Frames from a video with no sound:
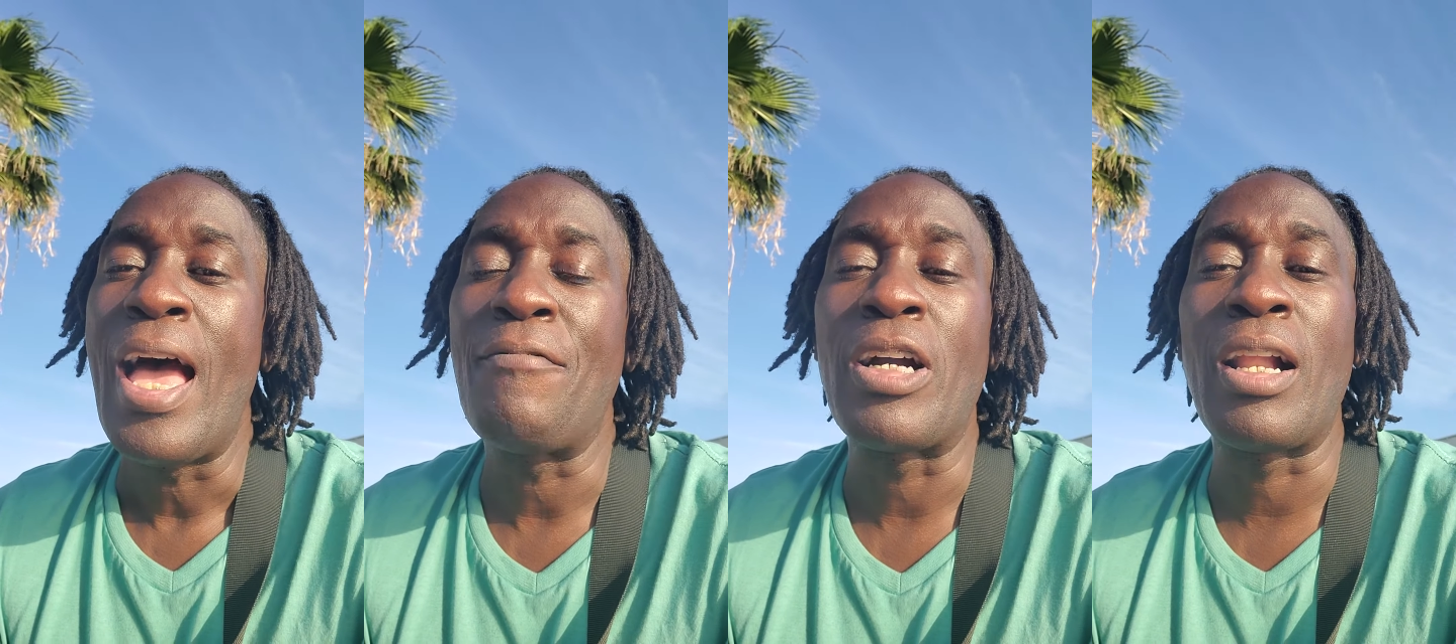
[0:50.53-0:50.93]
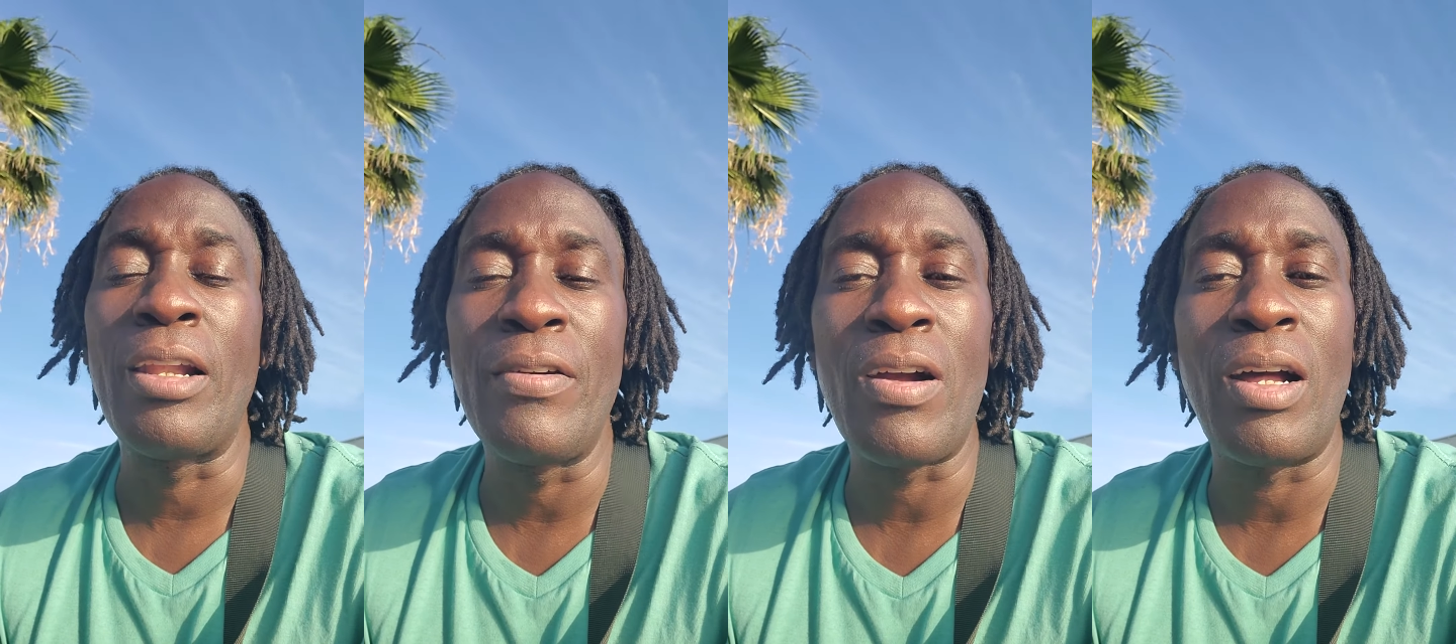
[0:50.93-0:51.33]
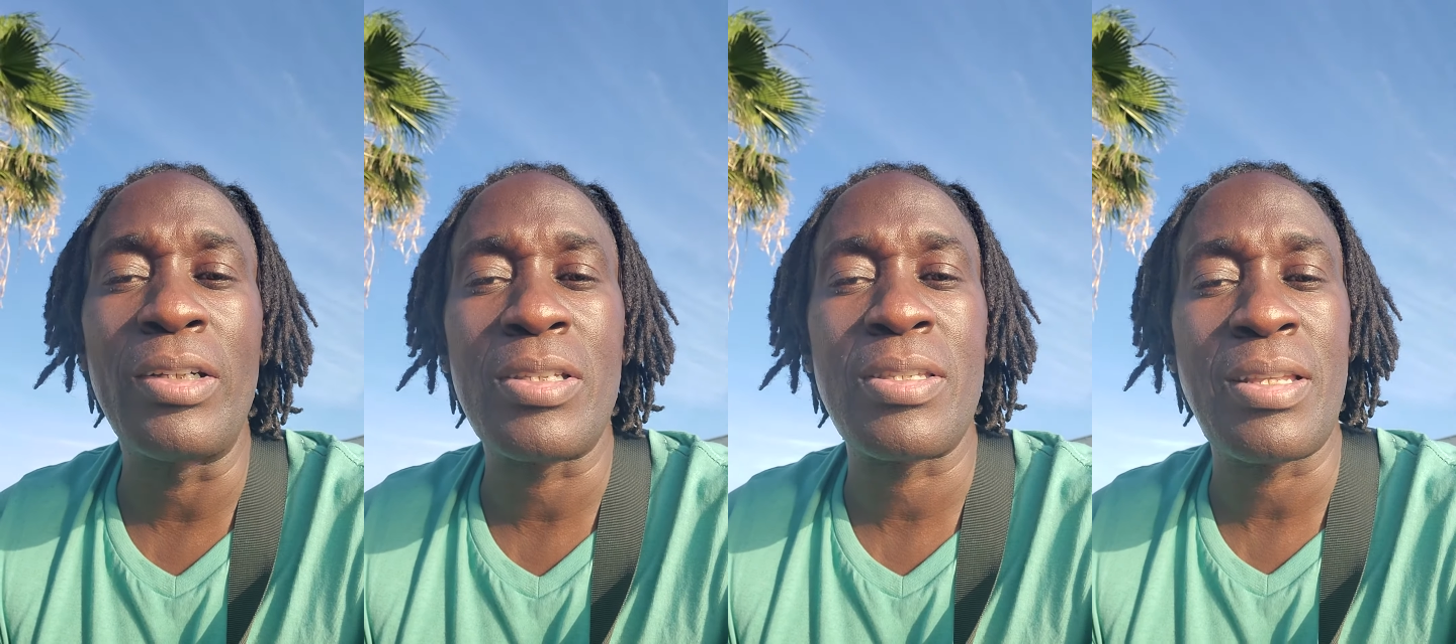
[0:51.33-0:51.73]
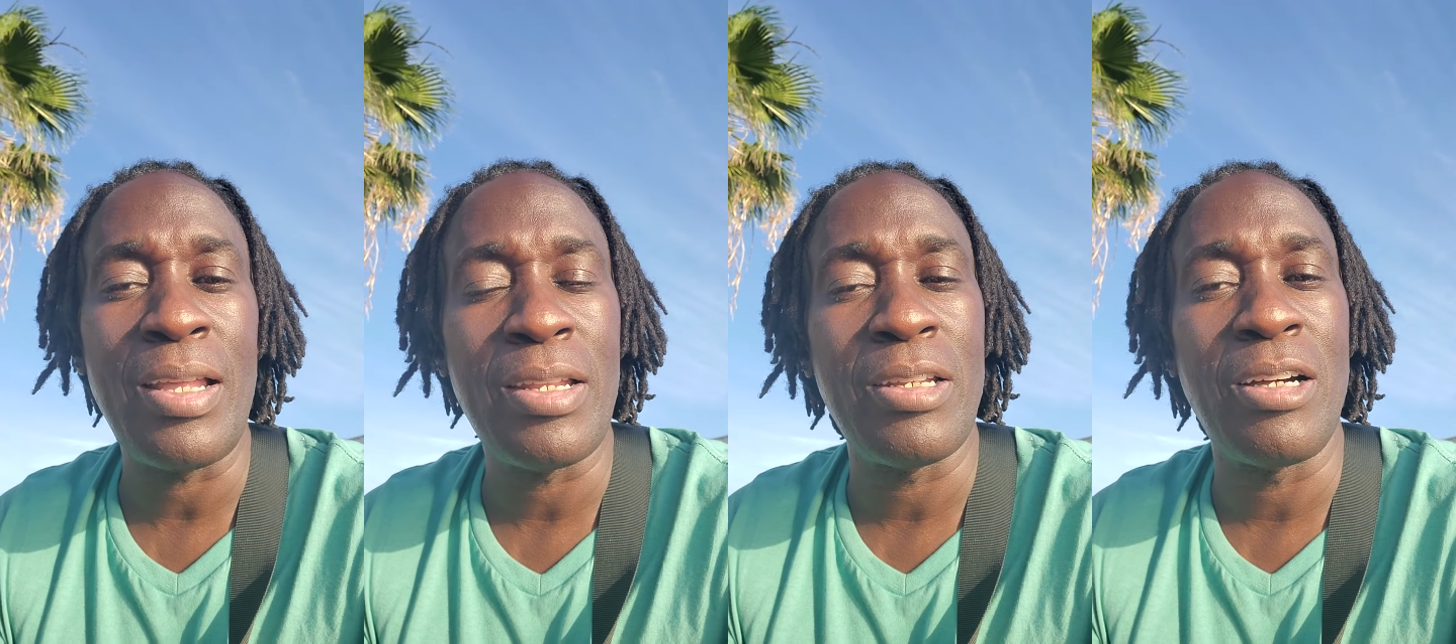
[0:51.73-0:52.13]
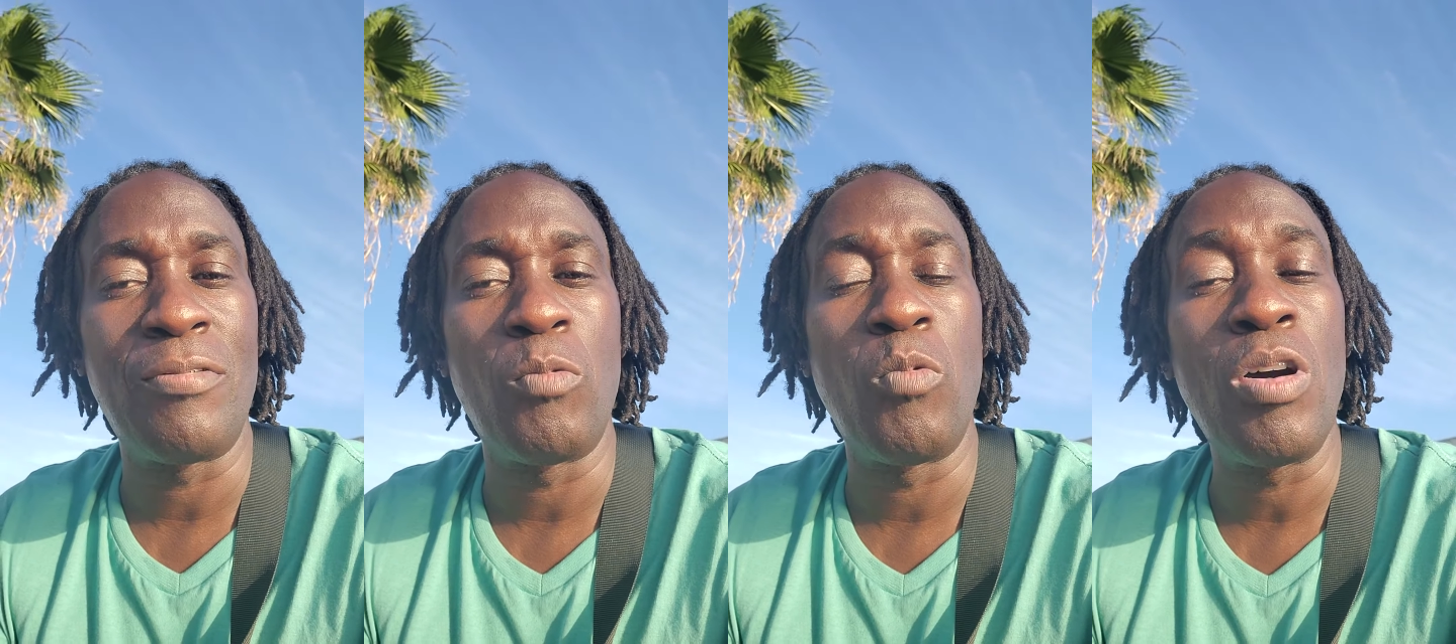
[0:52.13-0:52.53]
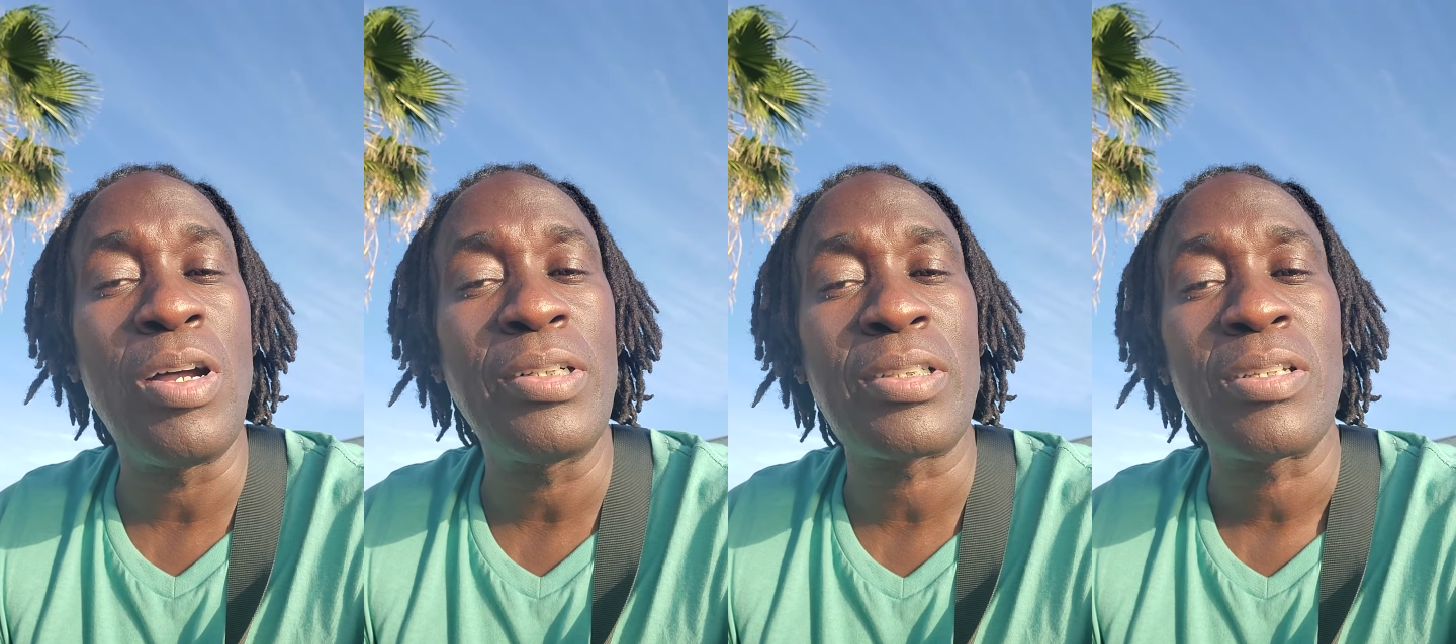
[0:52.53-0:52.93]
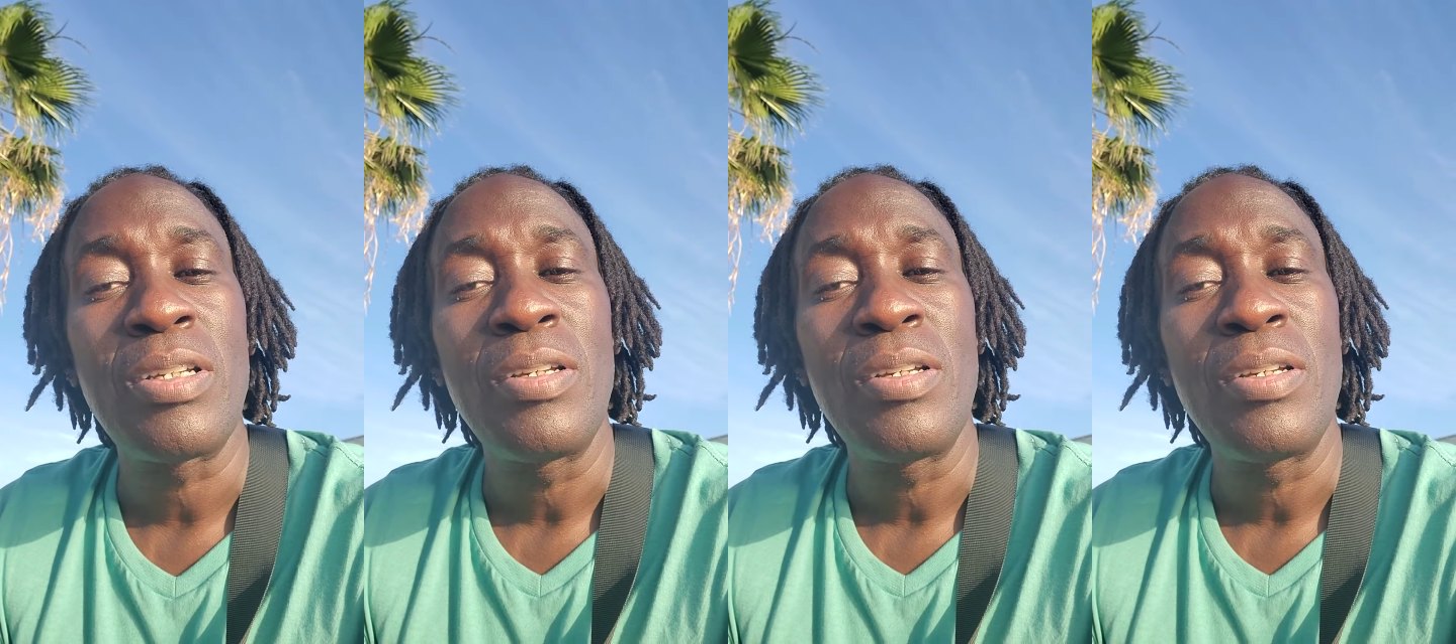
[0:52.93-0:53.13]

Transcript: have a clear understanding of what